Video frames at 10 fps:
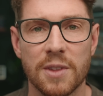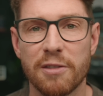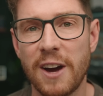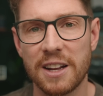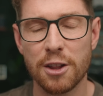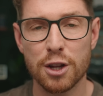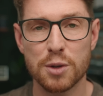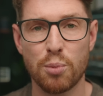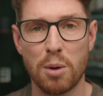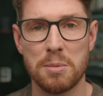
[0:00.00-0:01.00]
The fact that there's
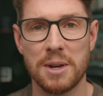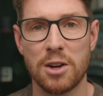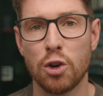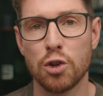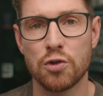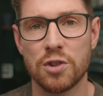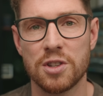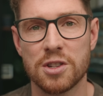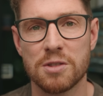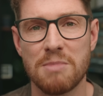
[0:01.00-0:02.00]
probably
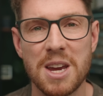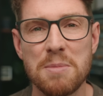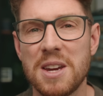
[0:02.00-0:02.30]
hundreds, maybe